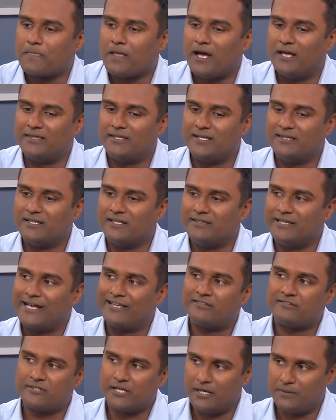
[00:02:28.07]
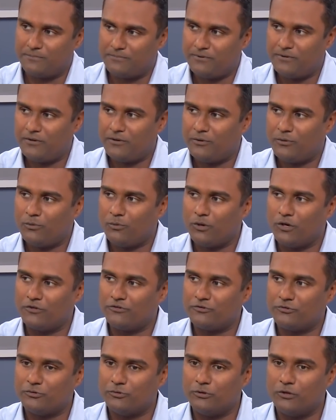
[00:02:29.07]
And then the next step
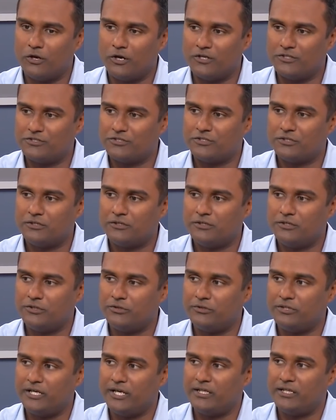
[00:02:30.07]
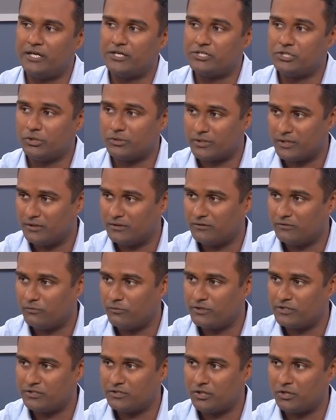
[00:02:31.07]
was to launch DNA Assurance,
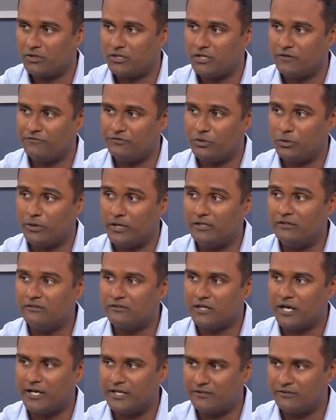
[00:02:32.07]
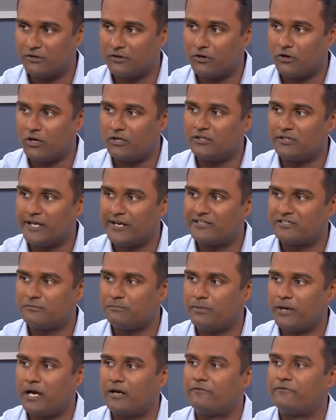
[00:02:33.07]
which now gives you insights or
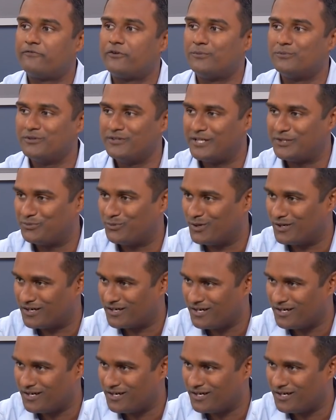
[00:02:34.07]
context back from the network.